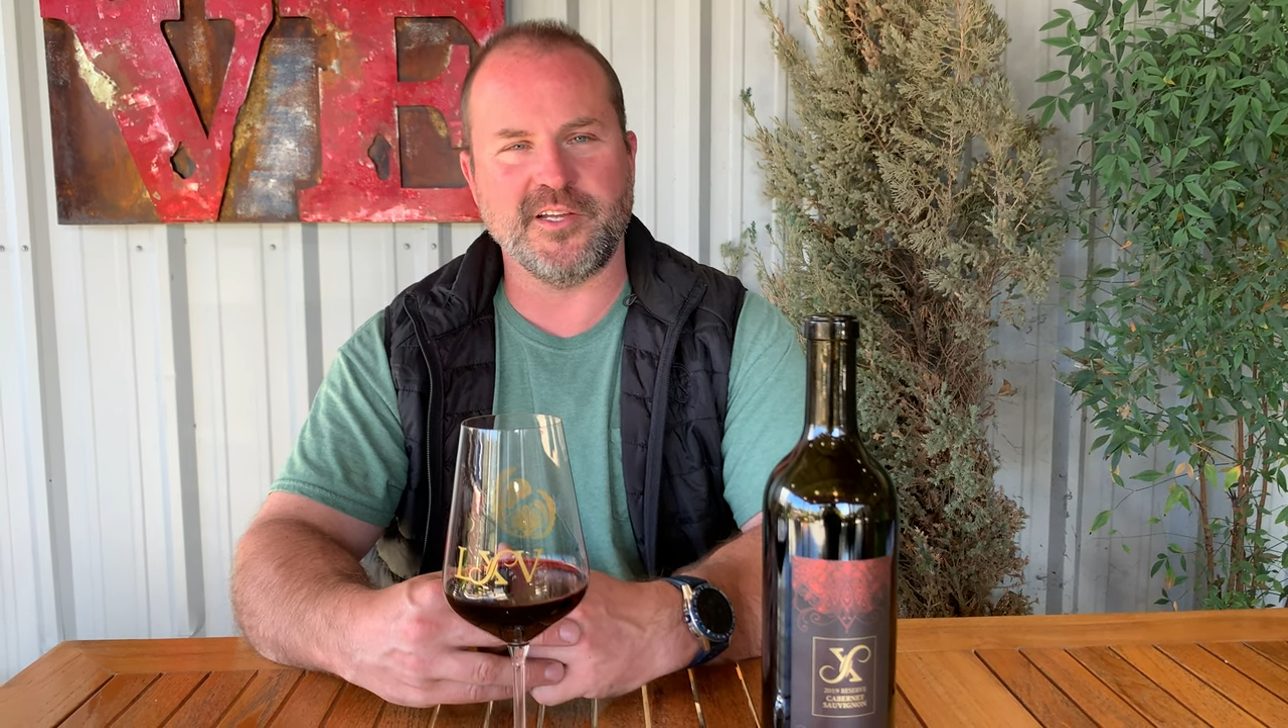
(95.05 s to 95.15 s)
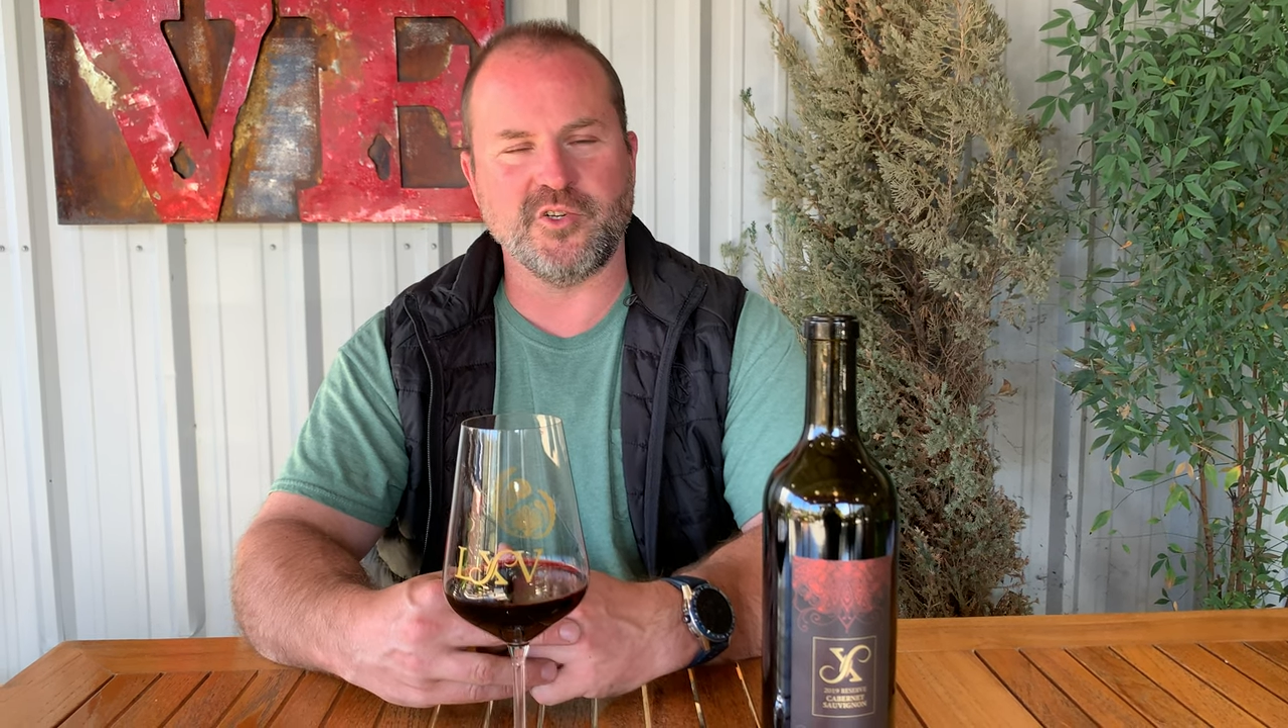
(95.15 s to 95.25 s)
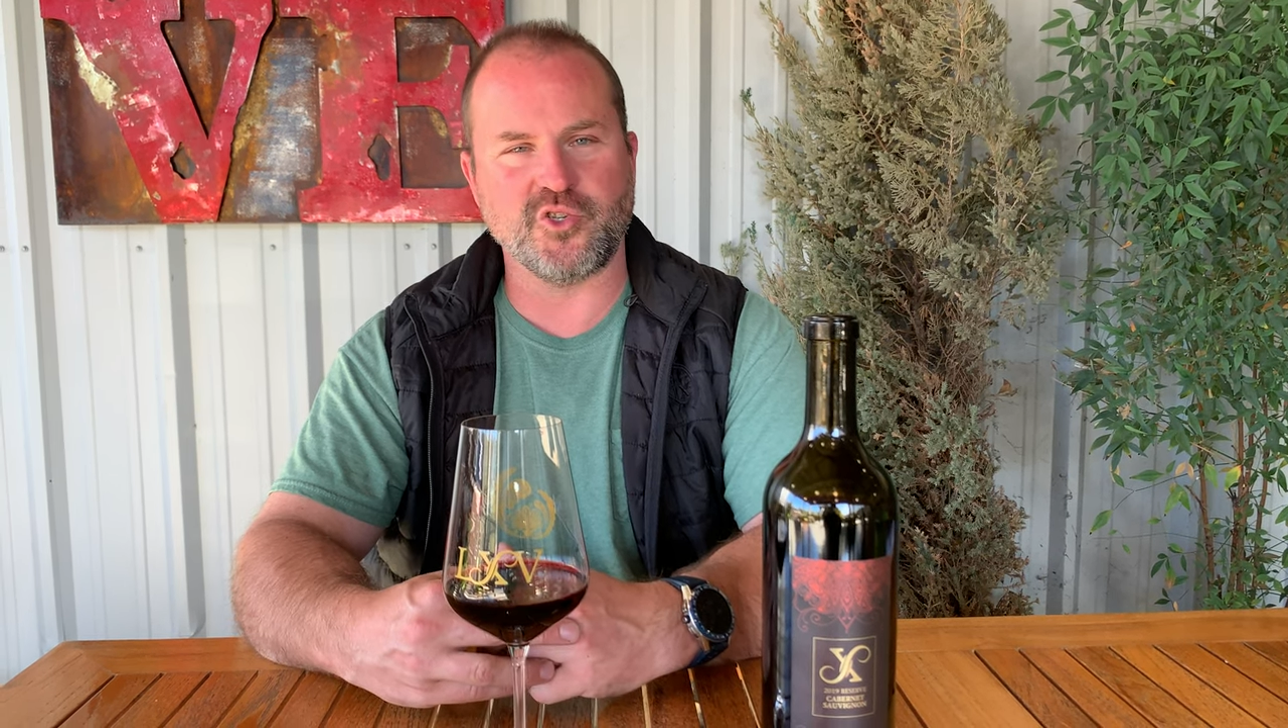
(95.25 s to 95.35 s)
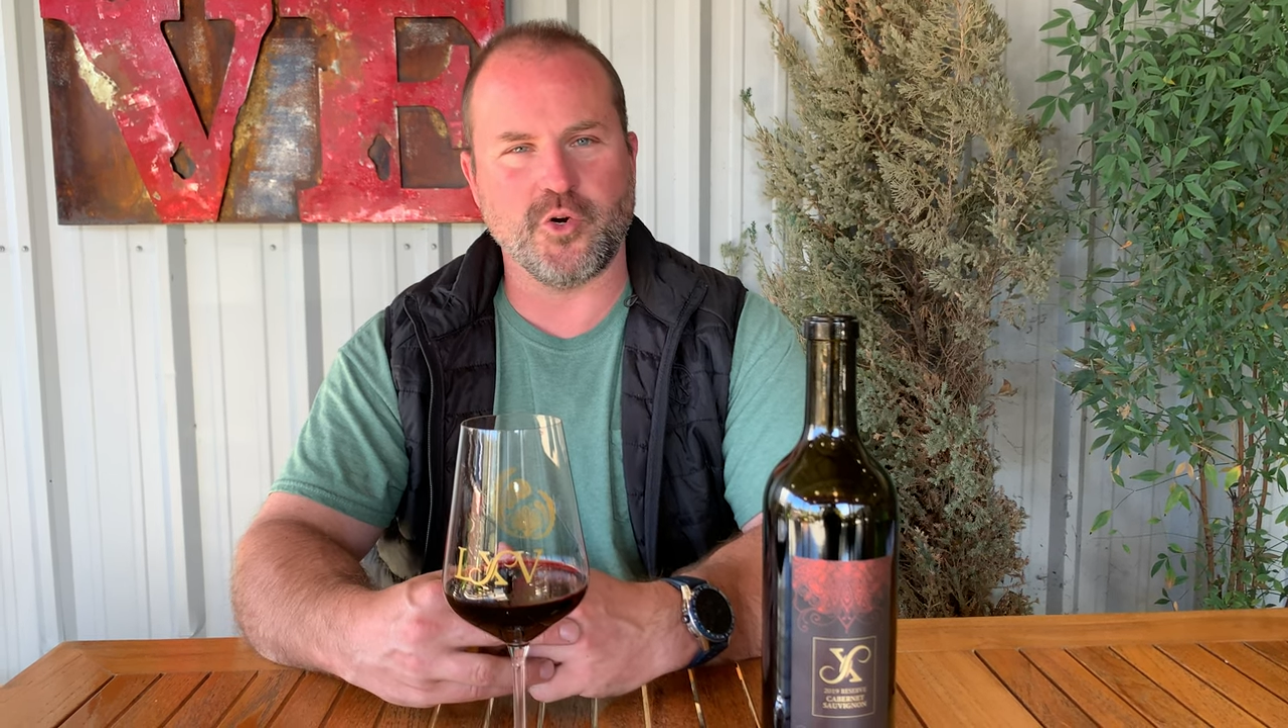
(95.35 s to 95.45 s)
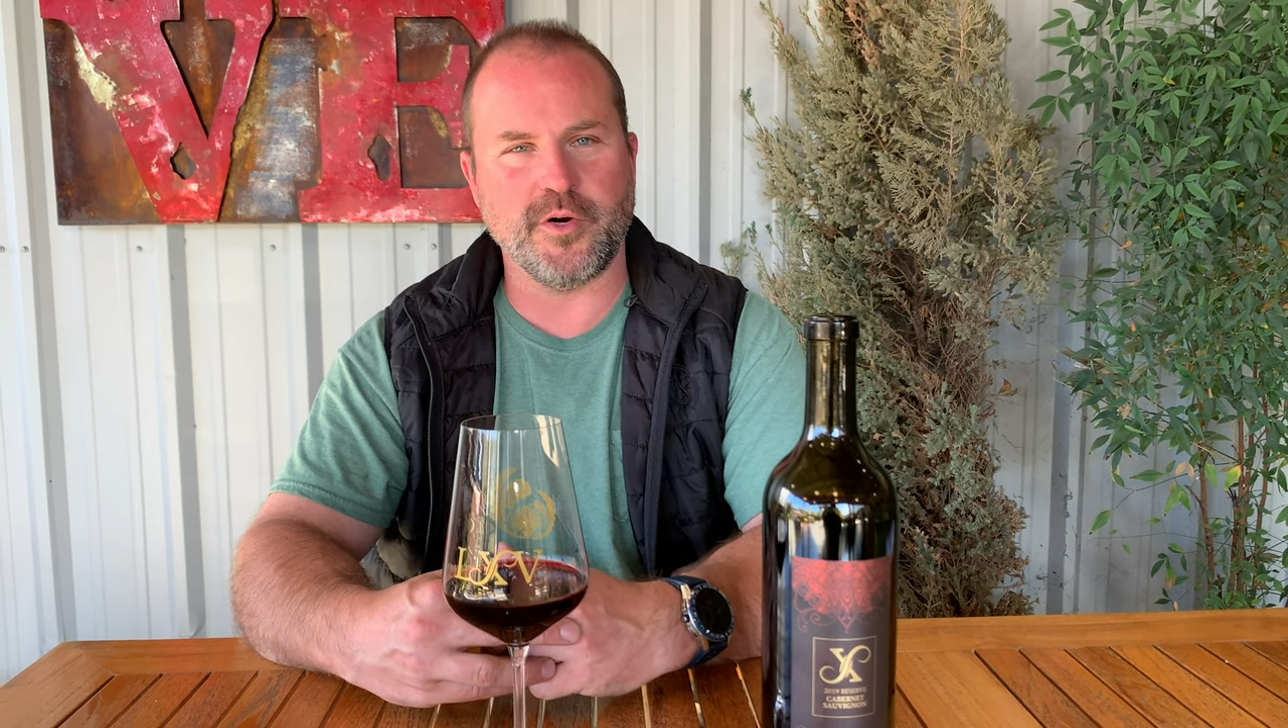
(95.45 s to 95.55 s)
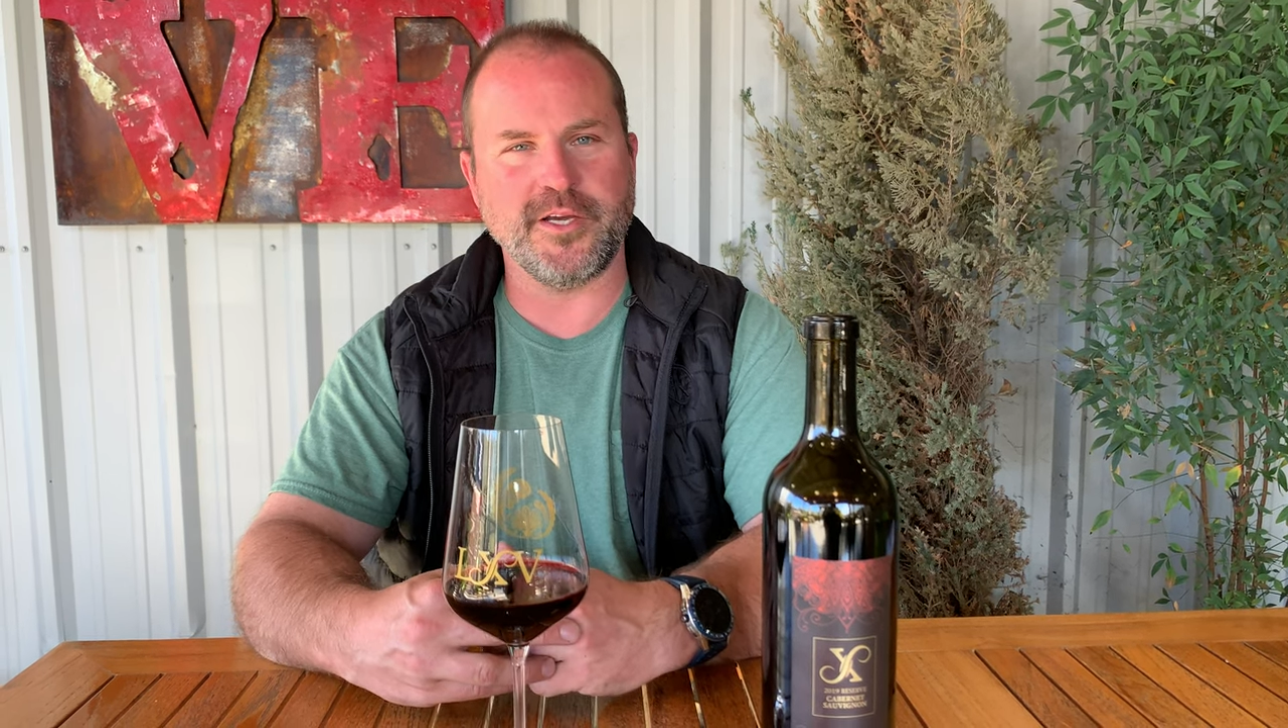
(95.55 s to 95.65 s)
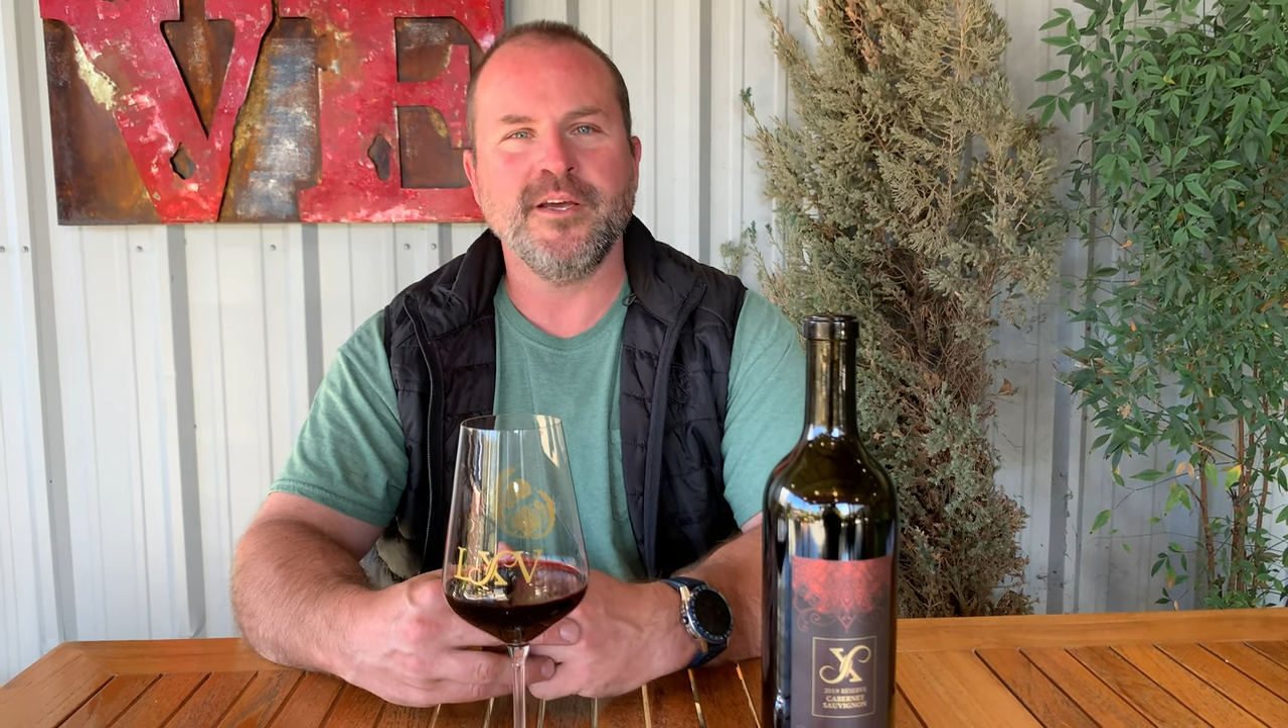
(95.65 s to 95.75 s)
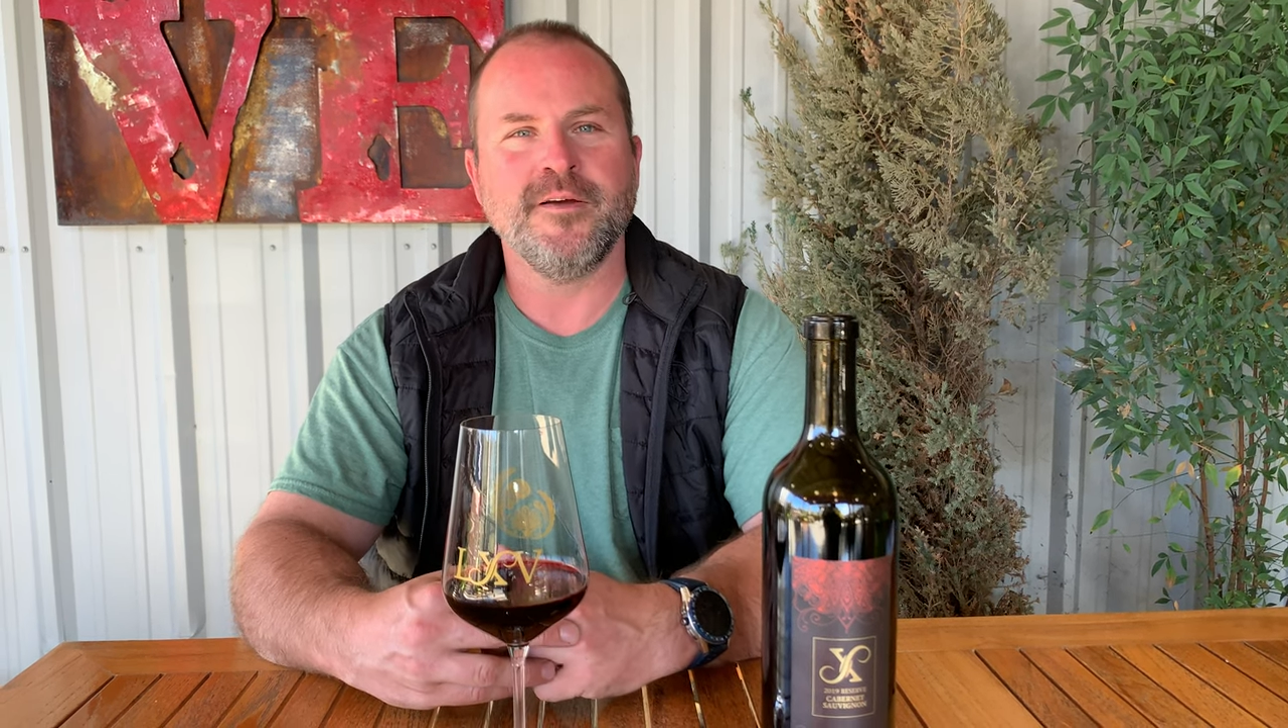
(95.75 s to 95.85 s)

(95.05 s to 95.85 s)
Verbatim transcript: enjoy